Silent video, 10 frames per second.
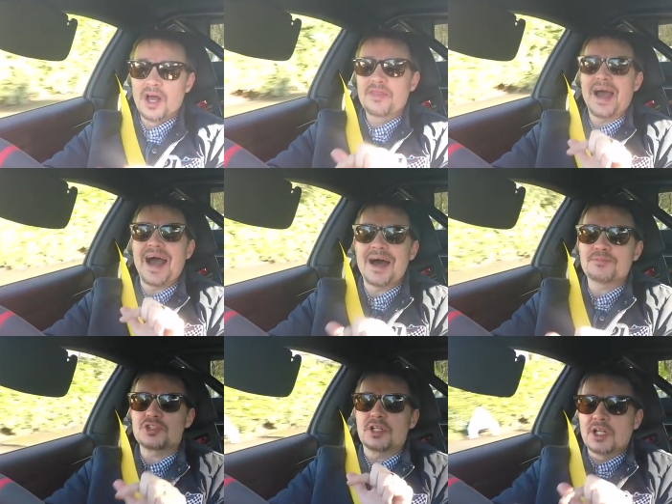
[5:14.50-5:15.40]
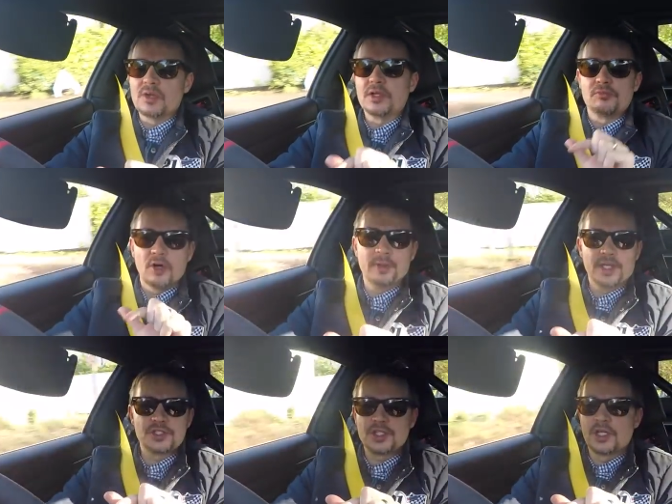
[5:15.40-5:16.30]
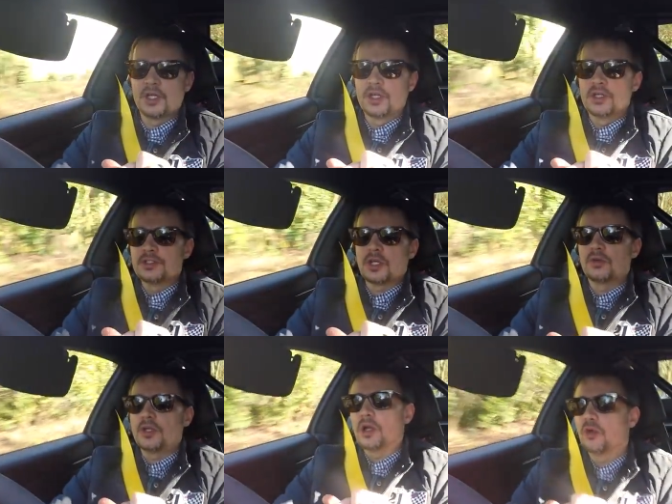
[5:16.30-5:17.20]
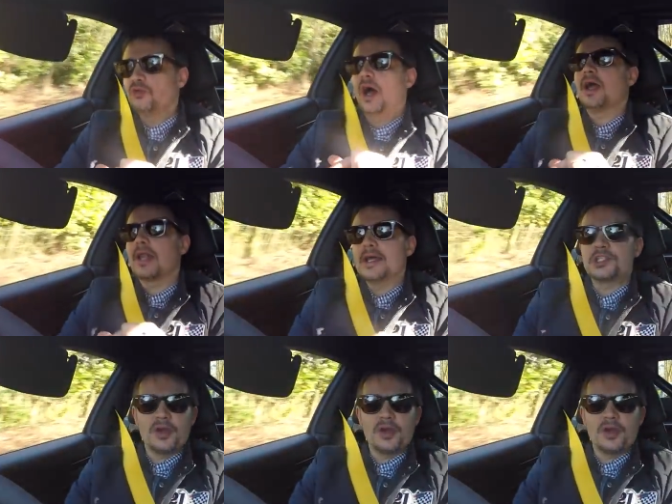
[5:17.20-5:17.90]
they're absolutely rubbish. So, you know, write a letter to